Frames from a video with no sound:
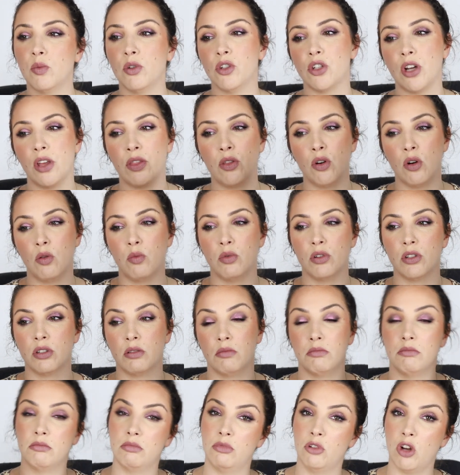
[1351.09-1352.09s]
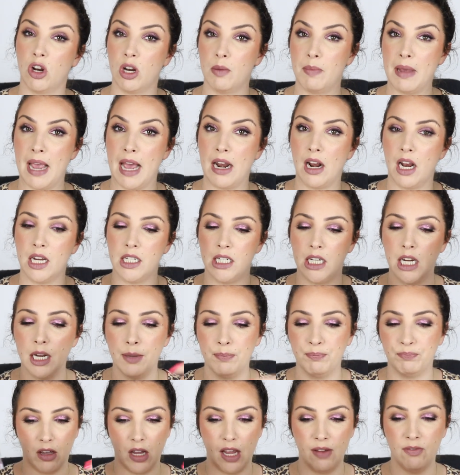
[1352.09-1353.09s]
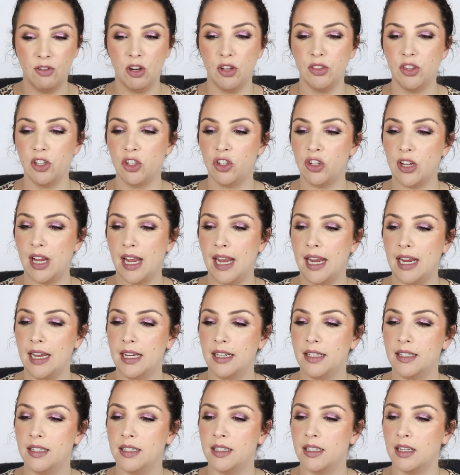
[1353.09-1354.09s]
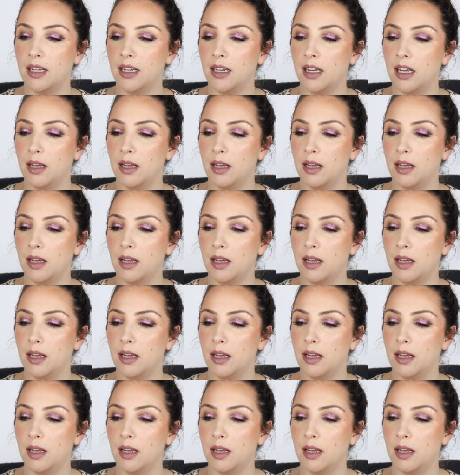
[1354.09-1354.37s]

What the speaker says: which I thought was not a bad idea. I've got the shades